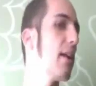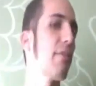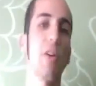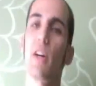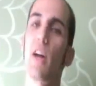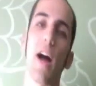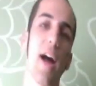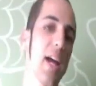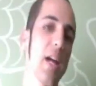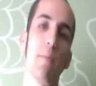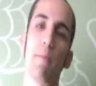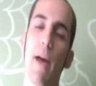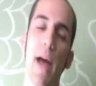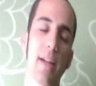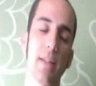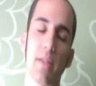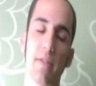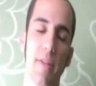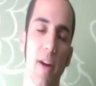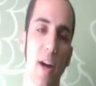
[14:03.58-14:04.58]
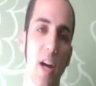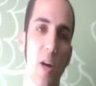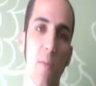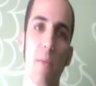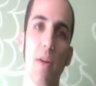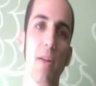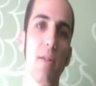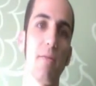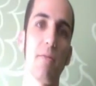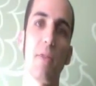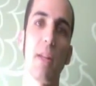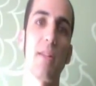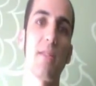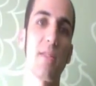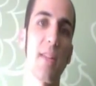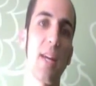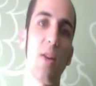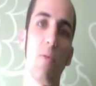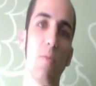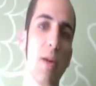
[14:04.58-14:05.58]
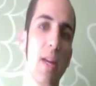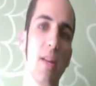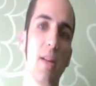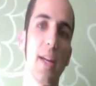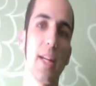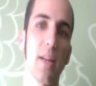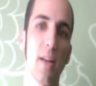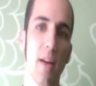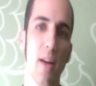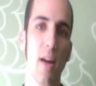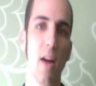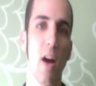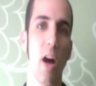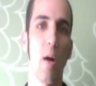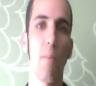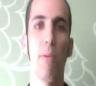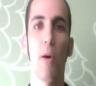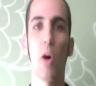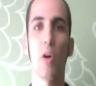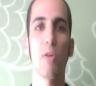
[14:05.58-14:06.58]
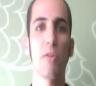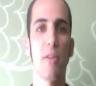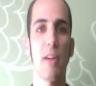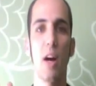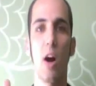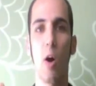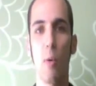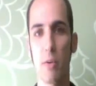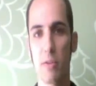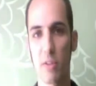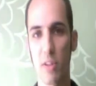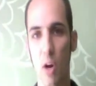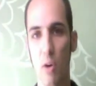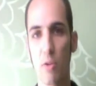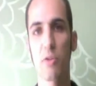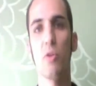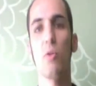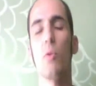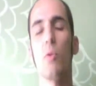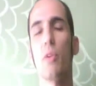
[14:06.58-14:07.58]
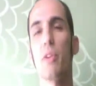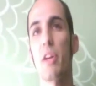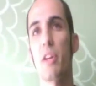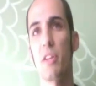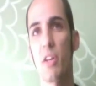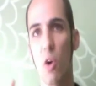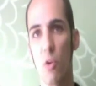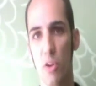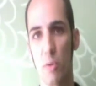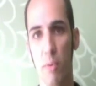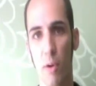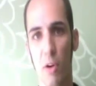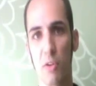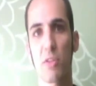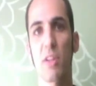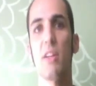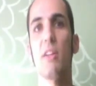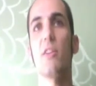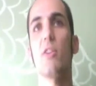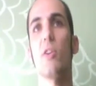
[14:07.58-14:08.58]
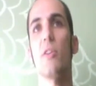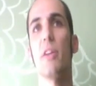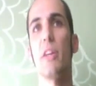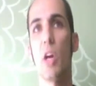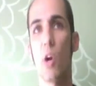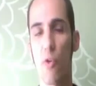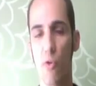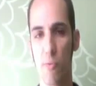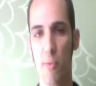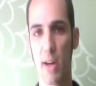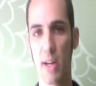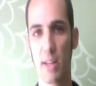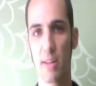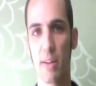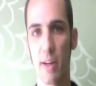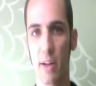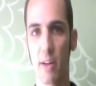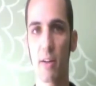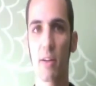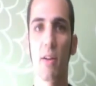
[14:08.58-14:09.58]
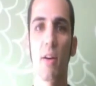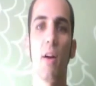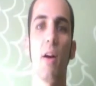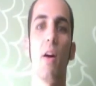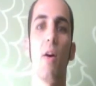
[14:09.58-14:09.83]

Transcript: in a very high-impact environment. Instead, it would be like a bar that they always go to where they know the bartender and they know everybody there,